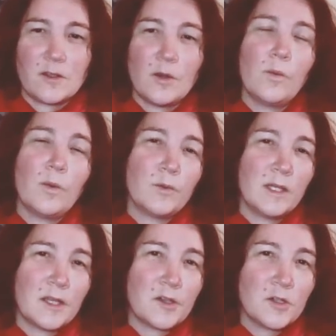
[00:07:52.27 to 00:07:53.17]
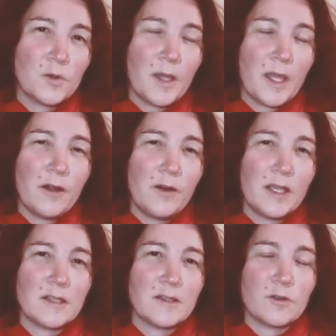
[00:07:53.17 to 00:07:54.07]
So what we need to do here
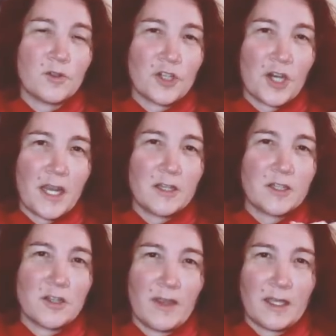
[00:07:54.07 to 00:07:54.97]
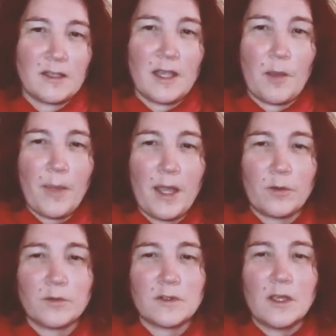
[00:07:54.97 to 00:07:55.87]
is to change that
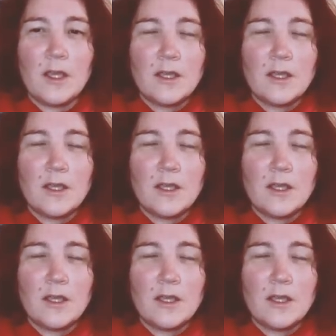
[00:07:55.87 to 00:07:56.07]
amount.